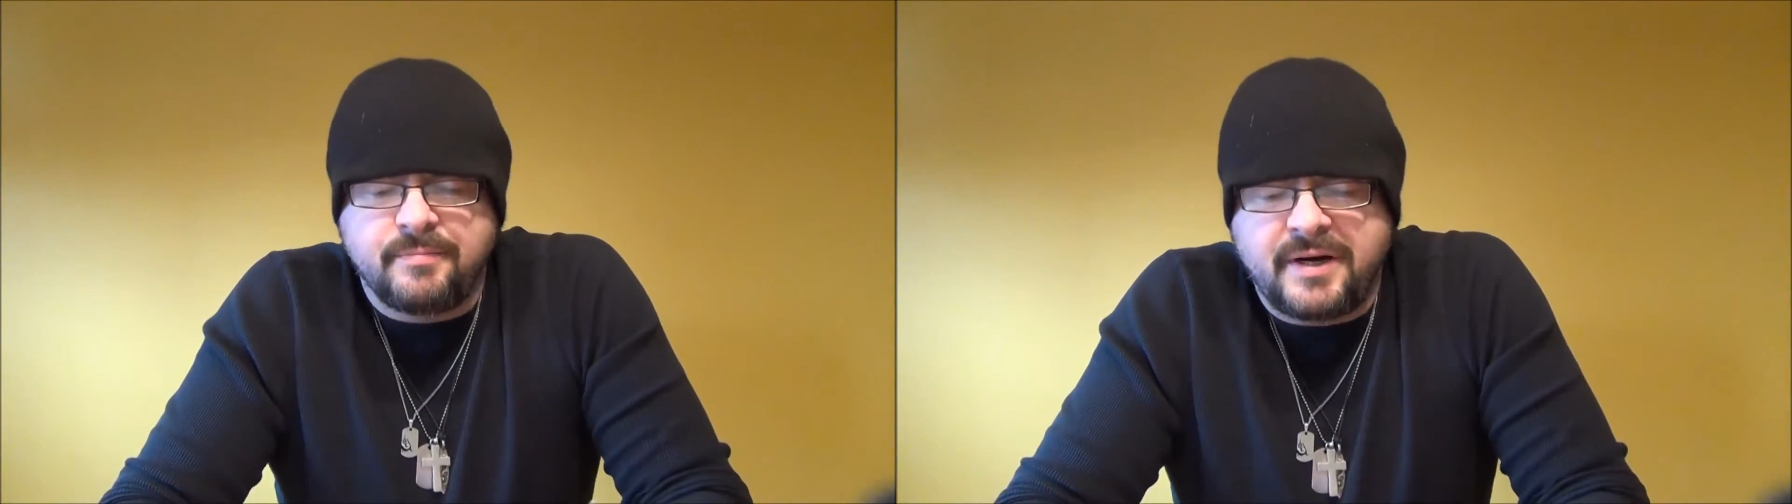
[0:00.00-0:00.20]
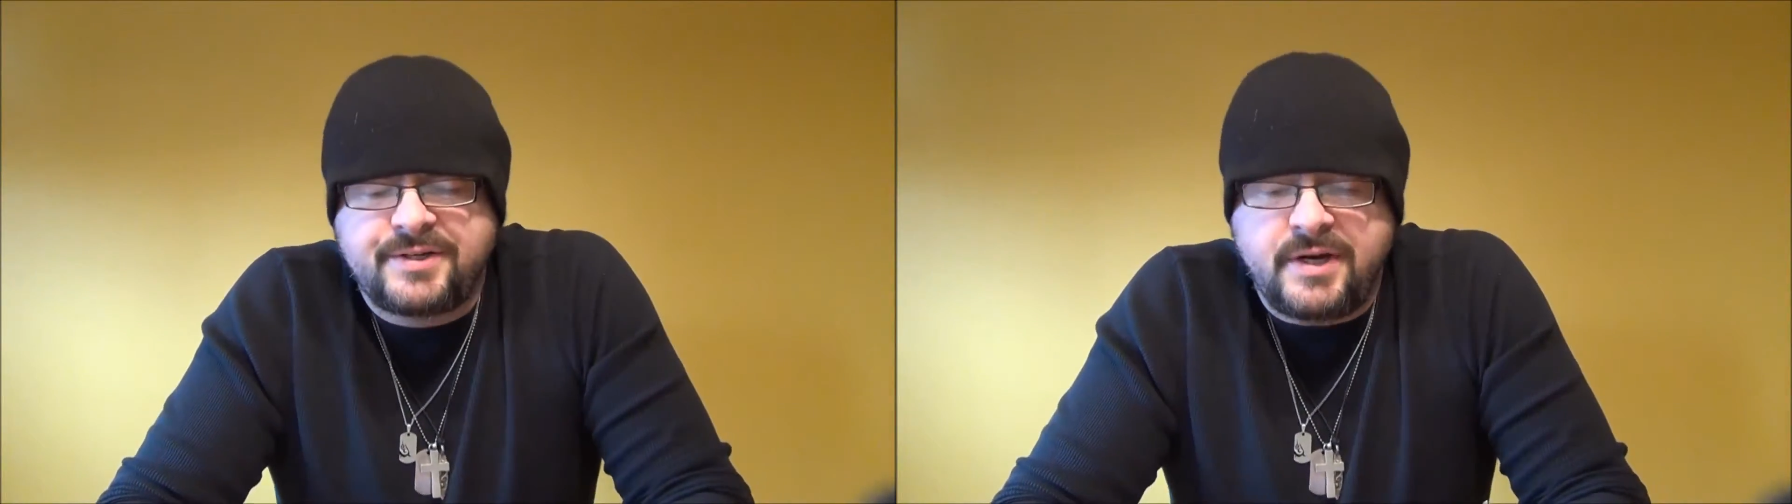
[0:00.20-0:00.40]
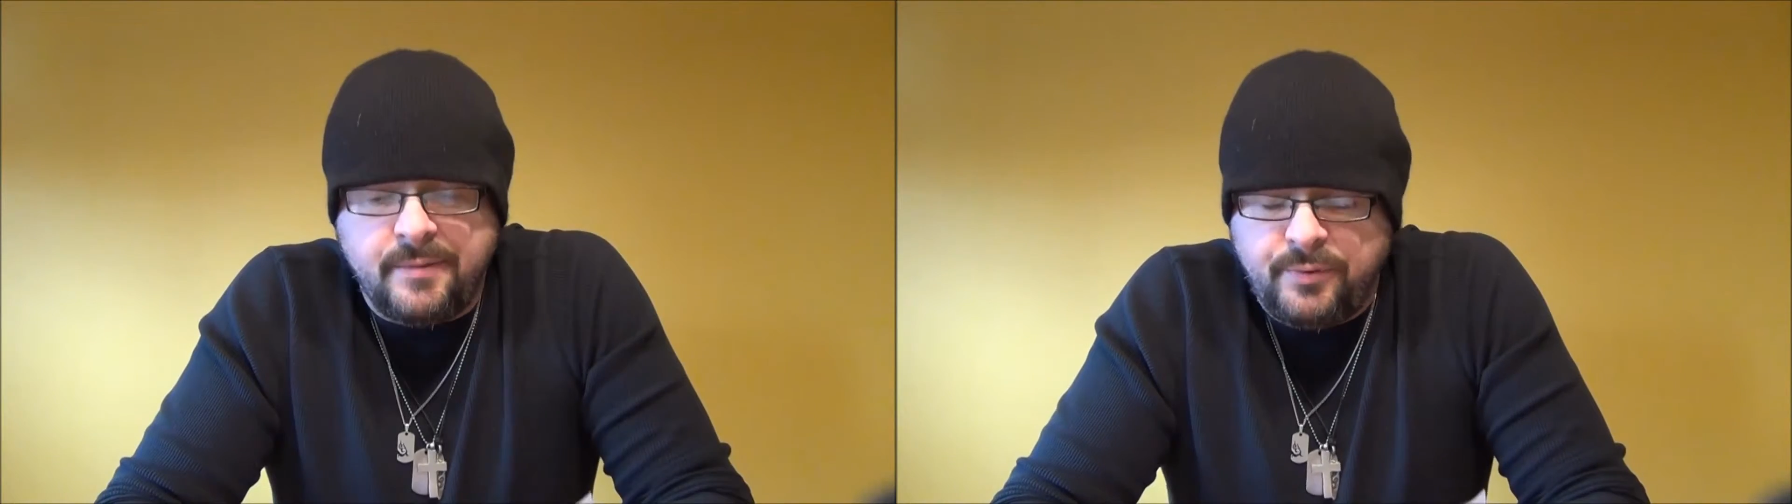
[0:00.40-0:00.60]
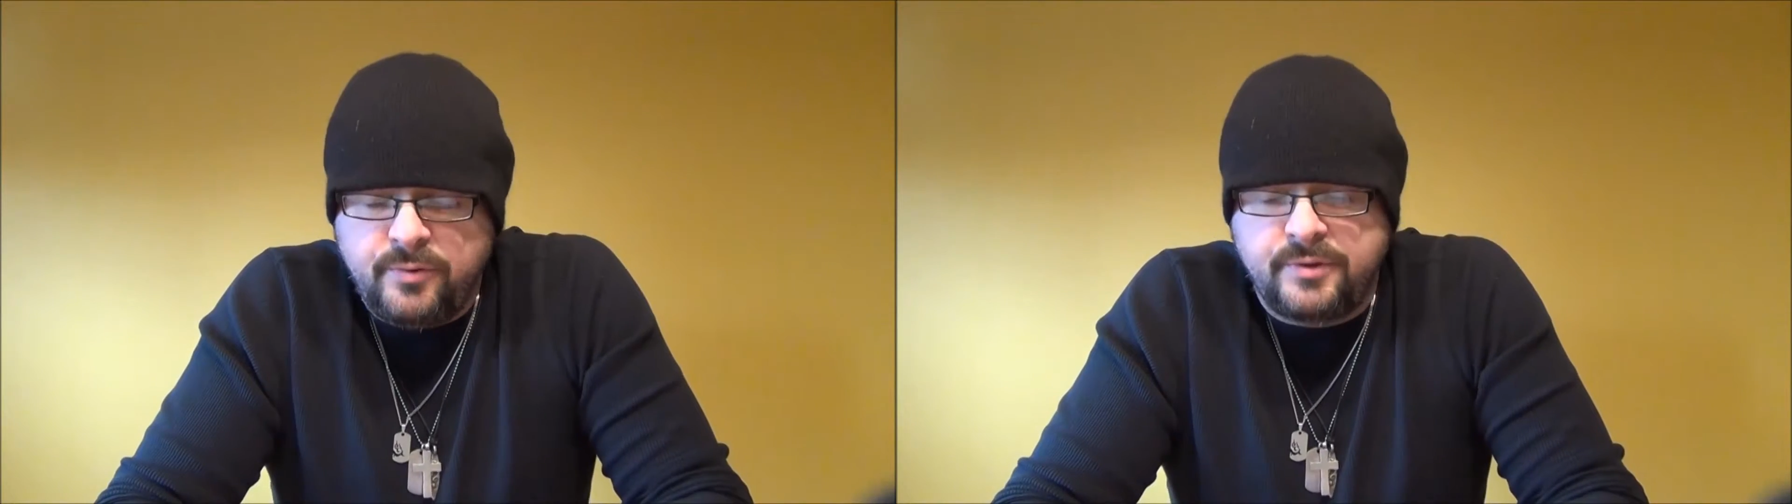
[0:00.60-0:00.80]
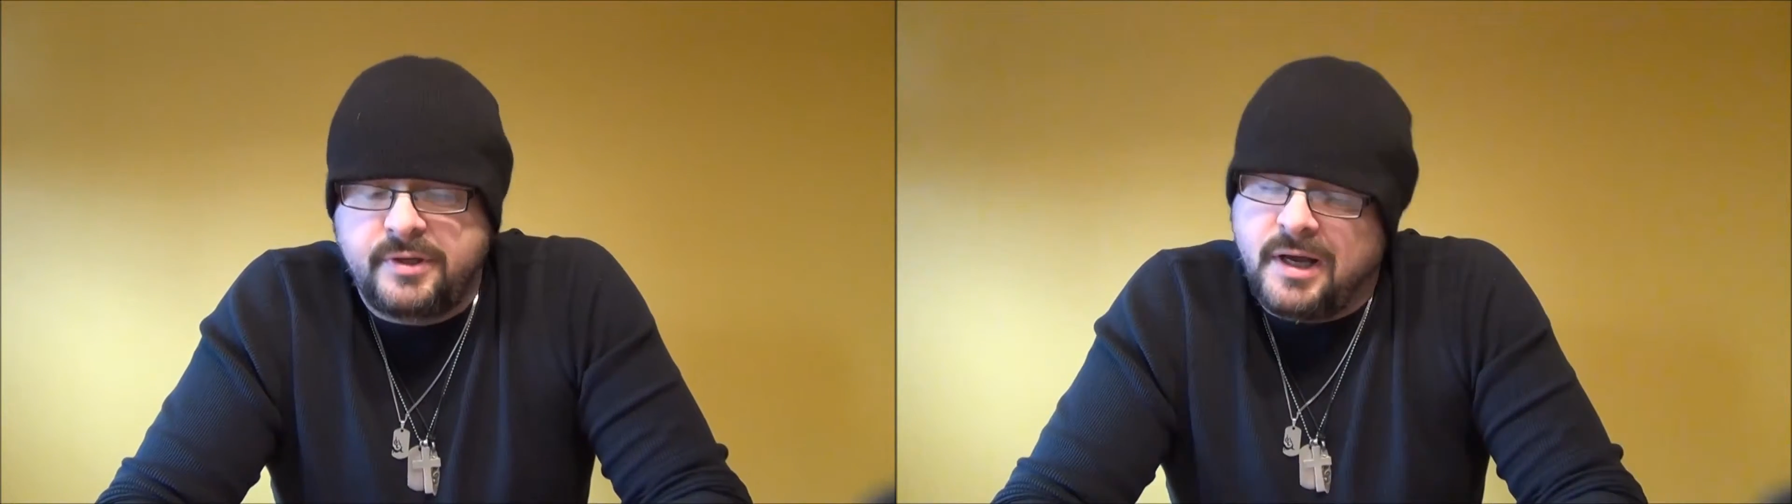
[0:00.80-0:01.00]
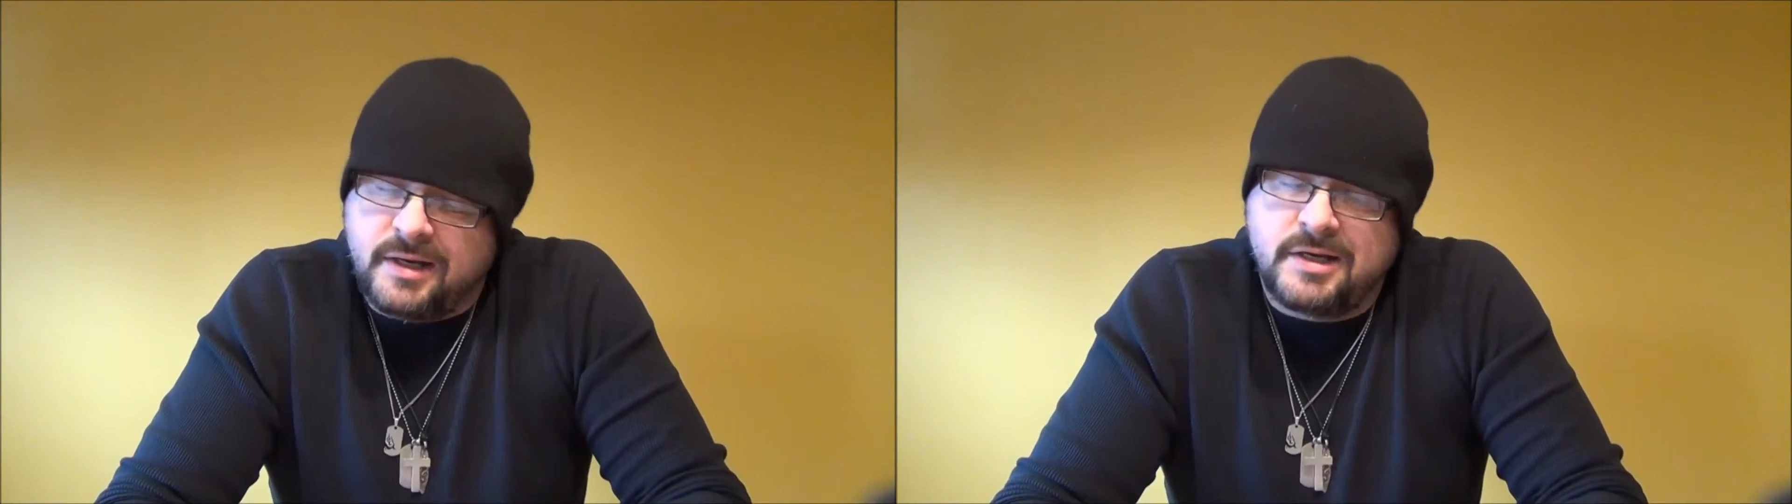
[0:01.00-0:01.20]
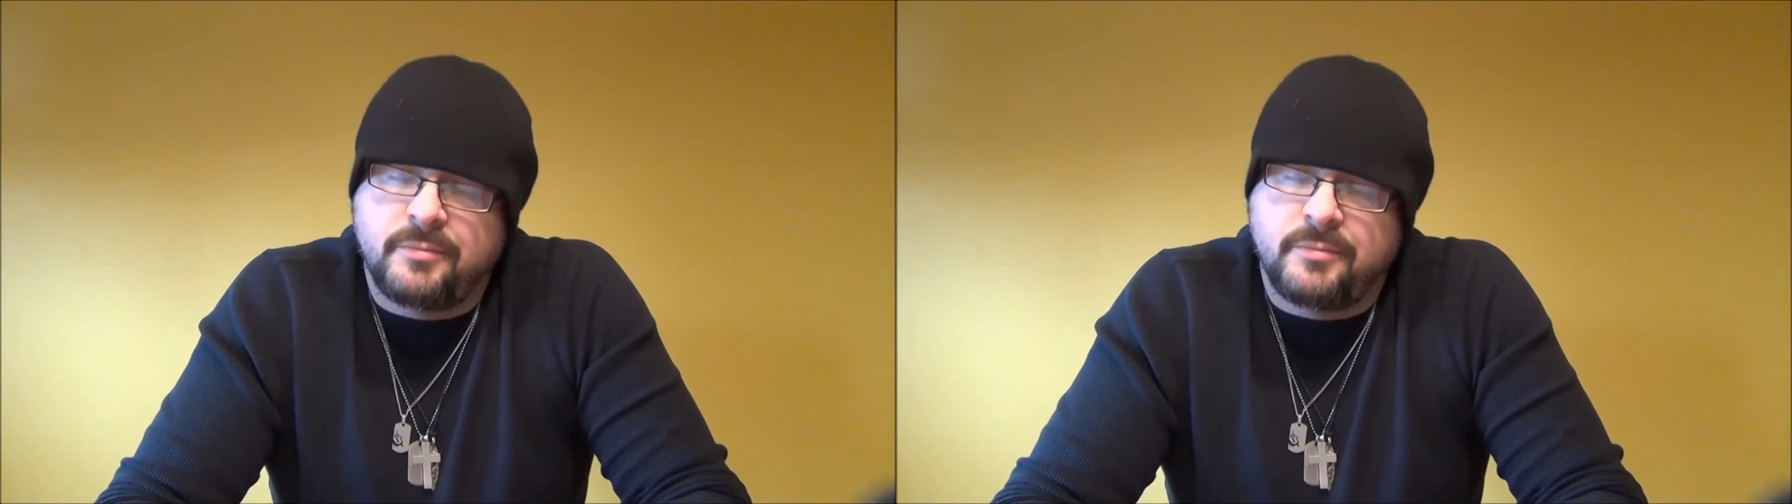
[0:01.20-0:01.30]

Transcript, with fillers: My shampoo did not